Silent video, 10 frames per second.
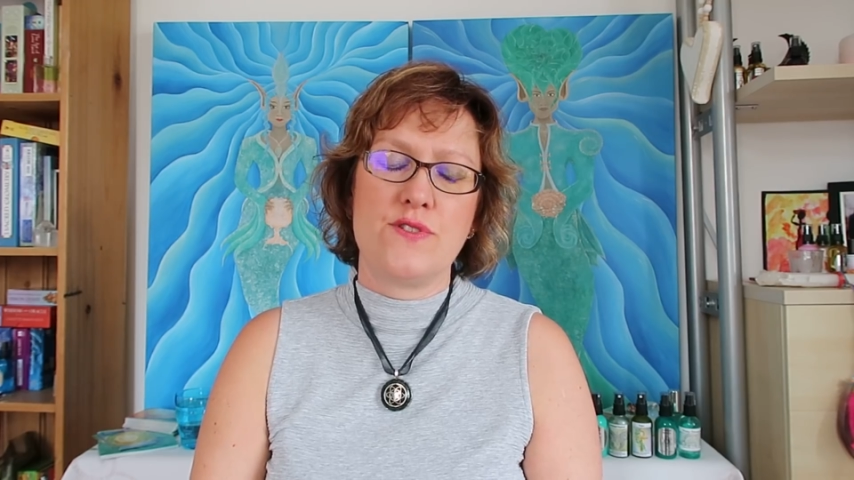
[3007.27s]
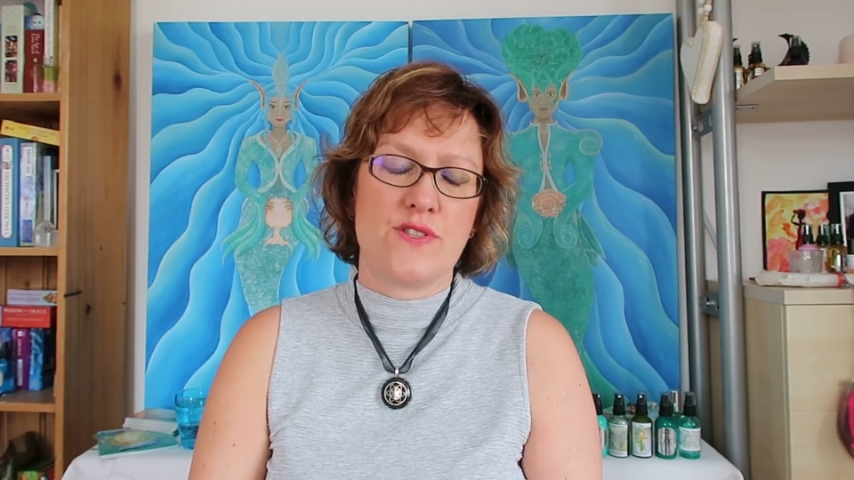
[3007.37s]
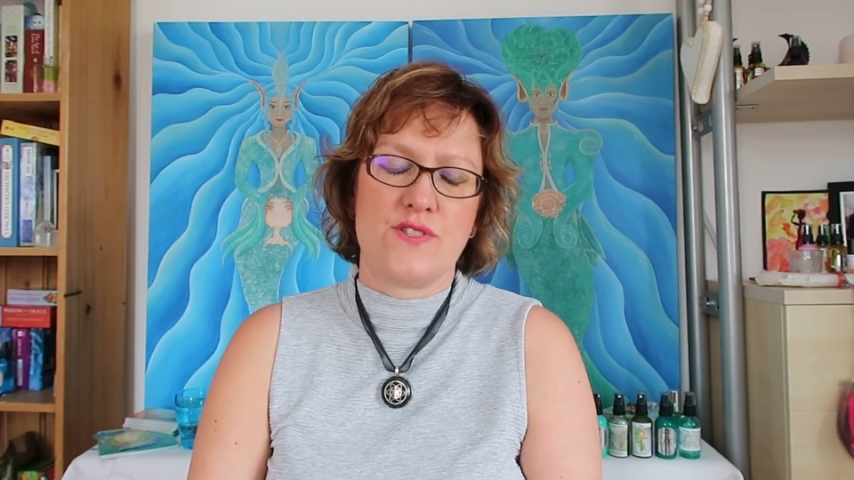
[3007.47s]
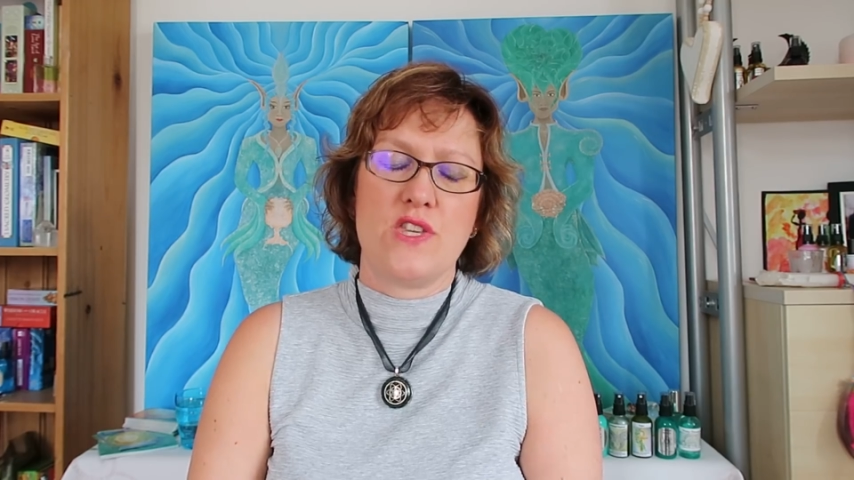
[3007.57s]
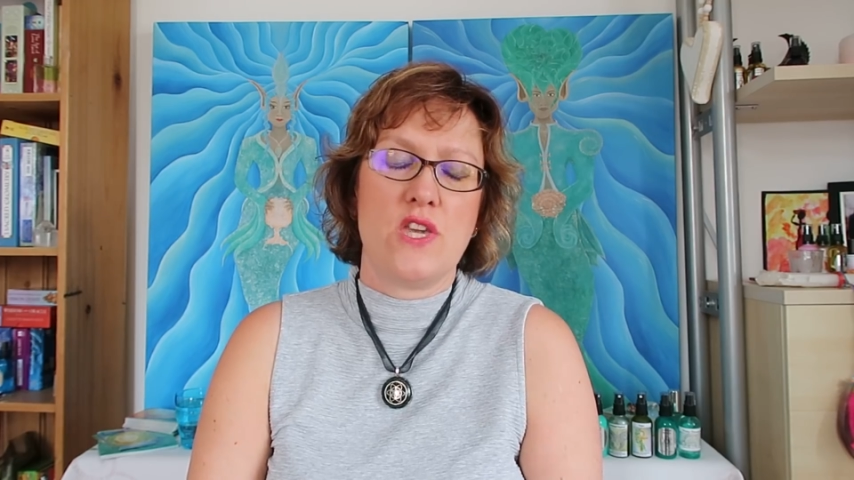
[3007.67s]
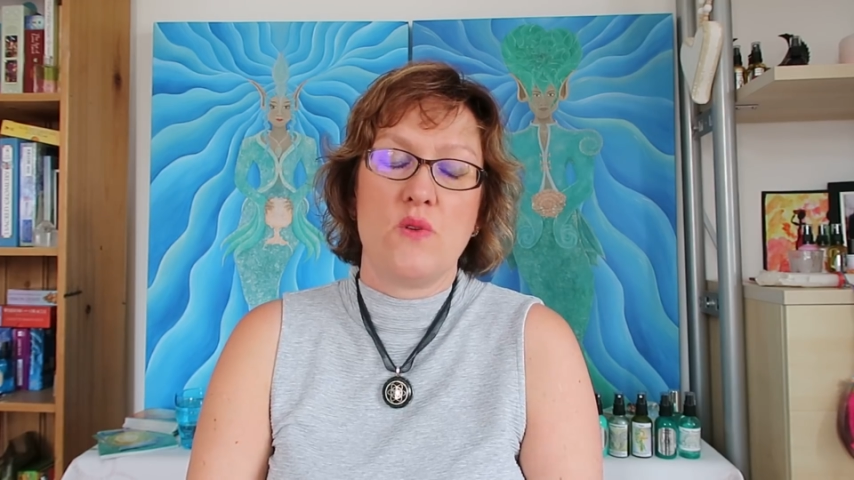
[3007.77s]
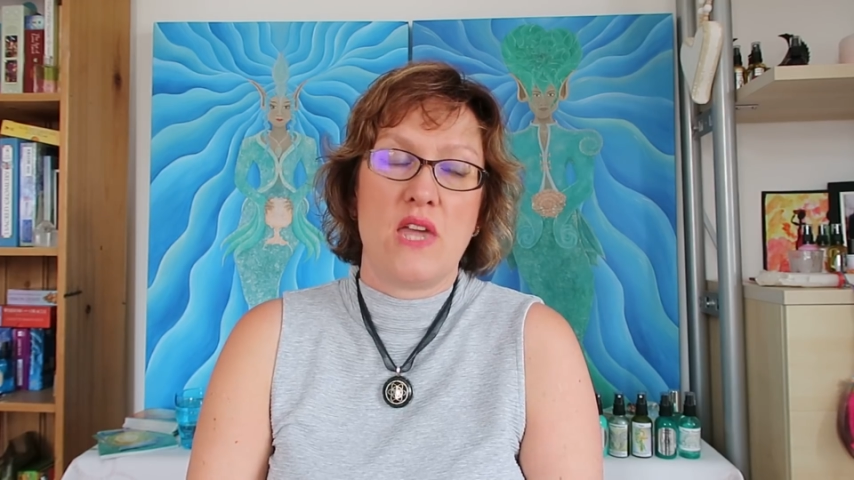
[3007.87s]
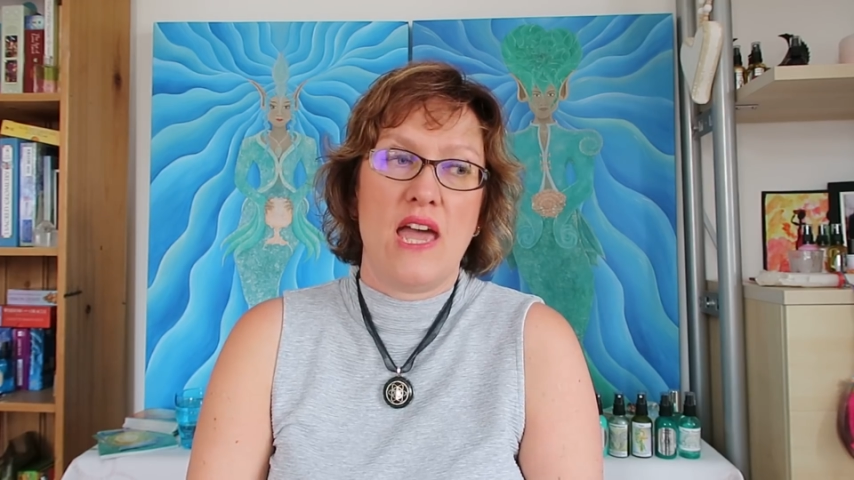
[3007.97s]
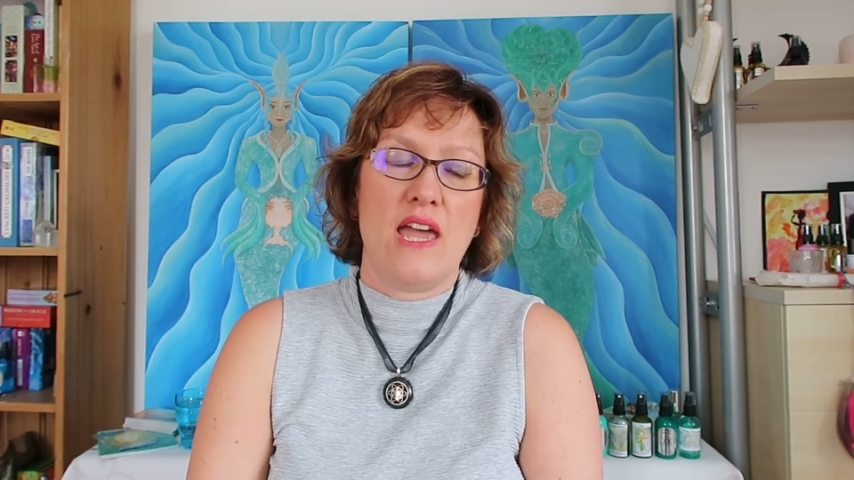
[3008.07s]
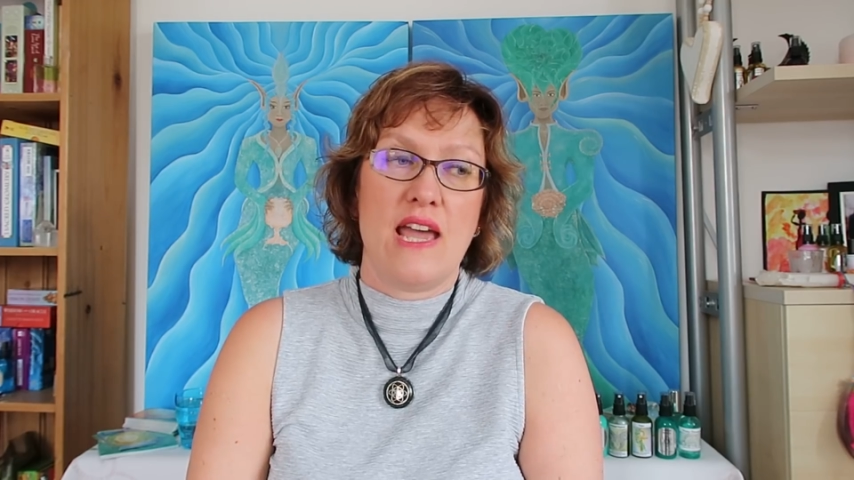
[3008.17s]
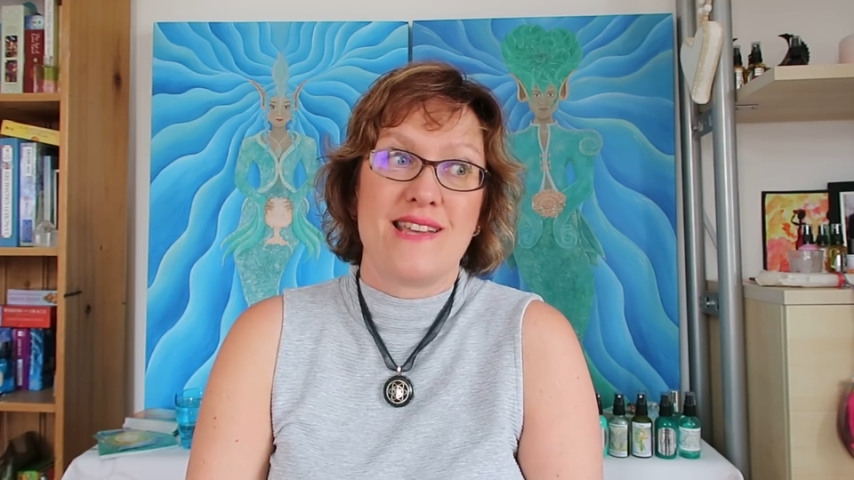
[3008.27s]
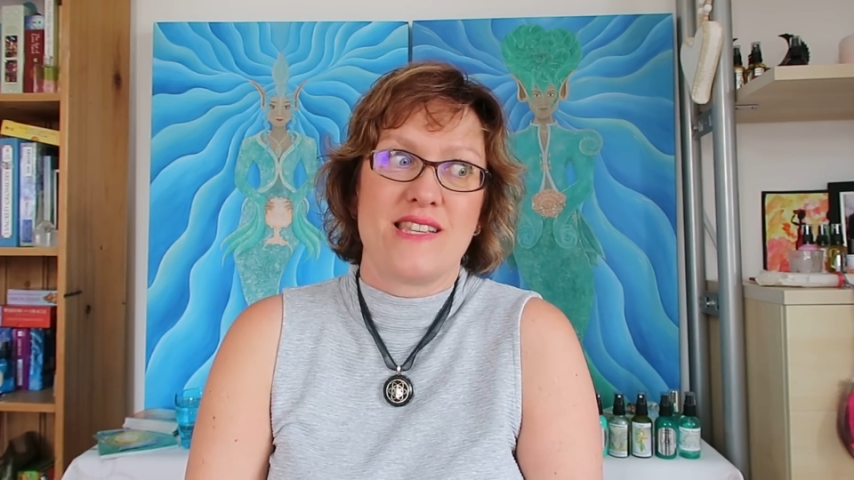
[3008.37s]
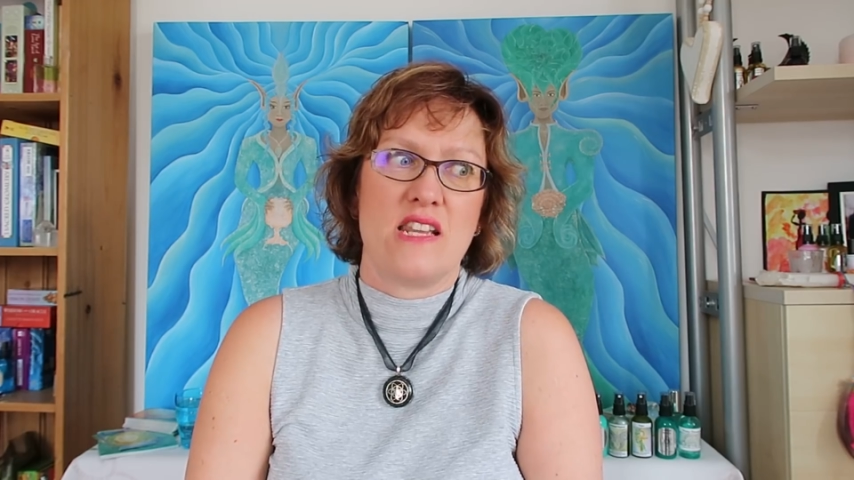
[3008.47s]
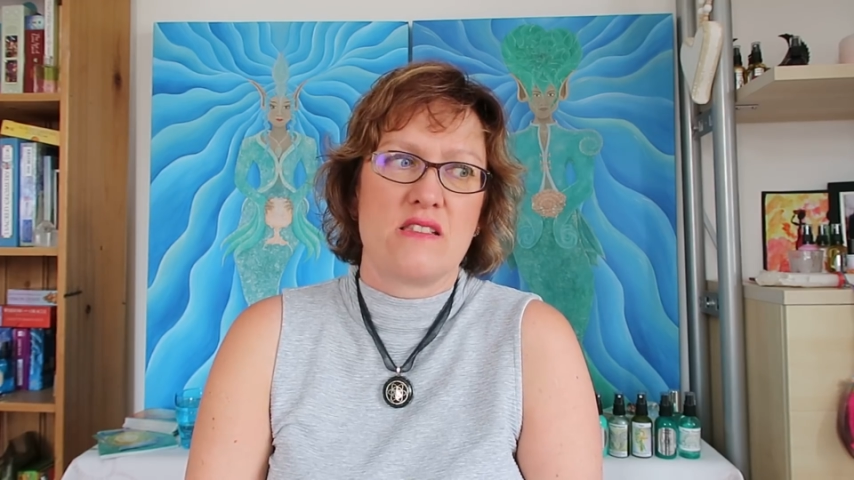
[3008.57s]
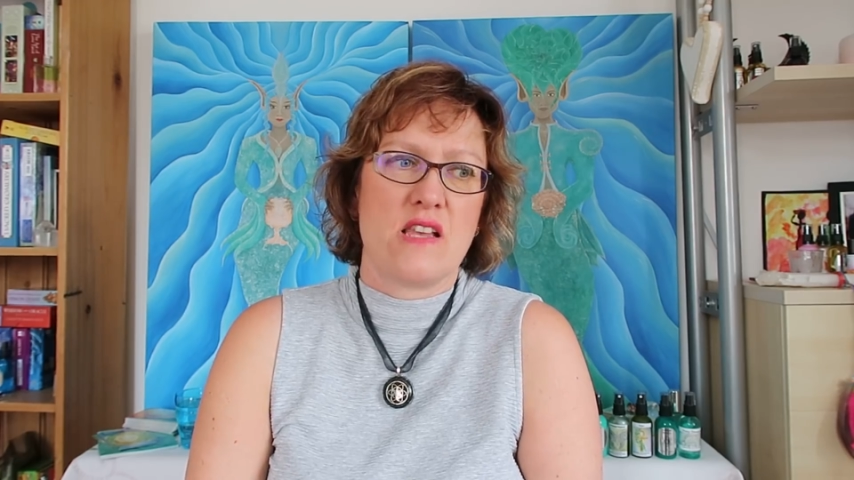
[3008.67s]
does the UK,
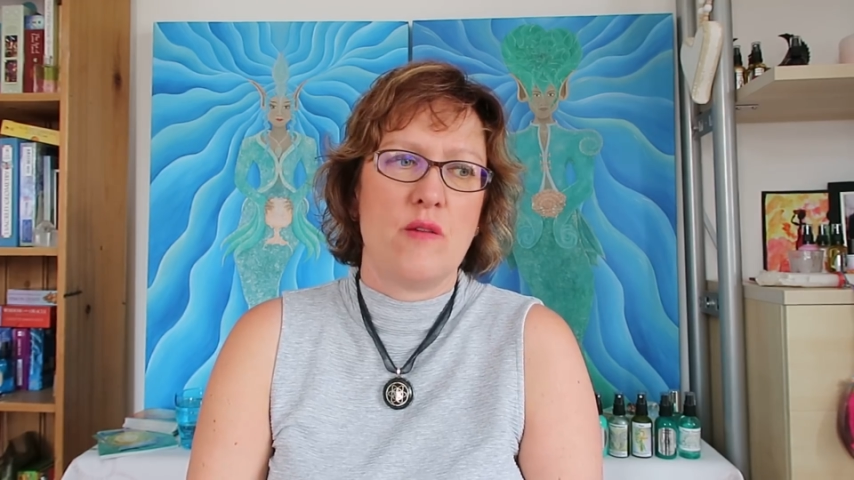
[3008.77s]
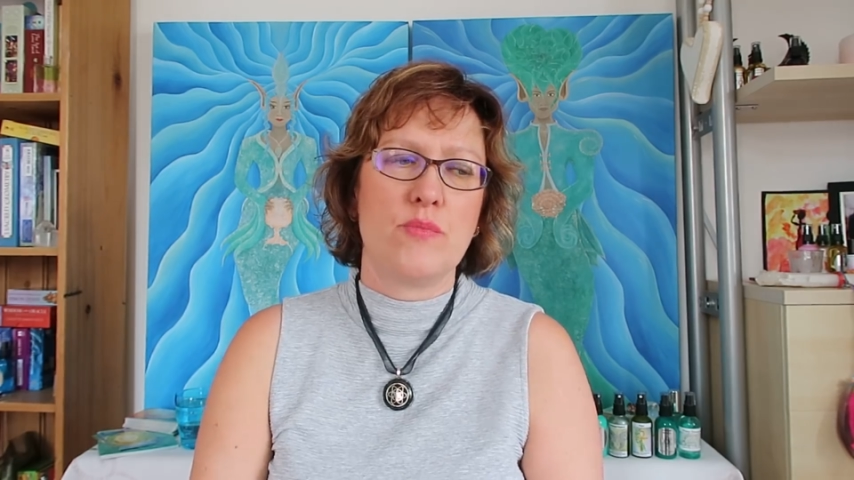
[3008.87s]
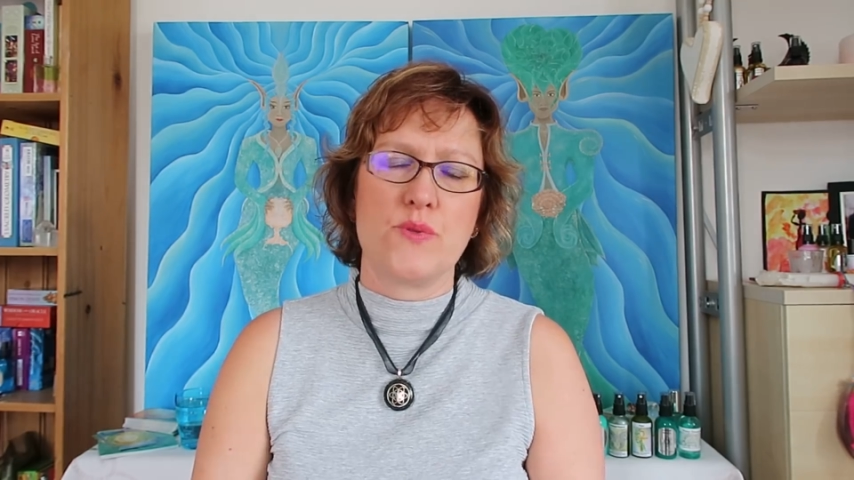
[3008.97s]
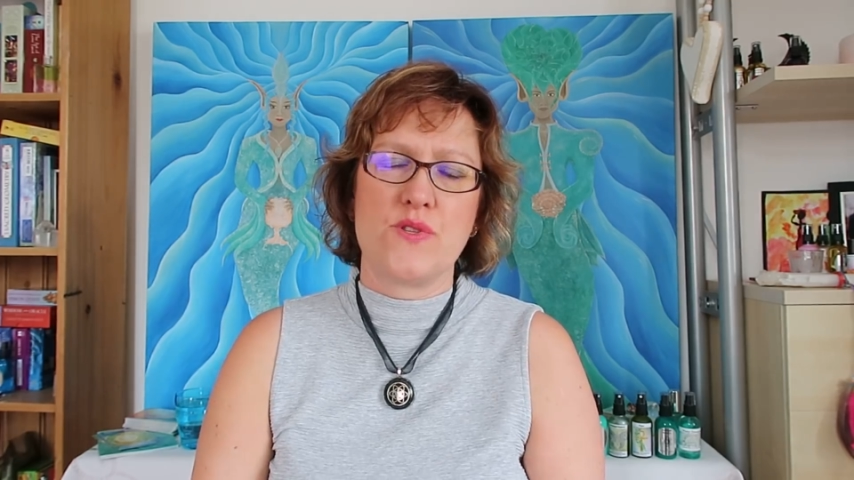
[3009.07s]
as an example,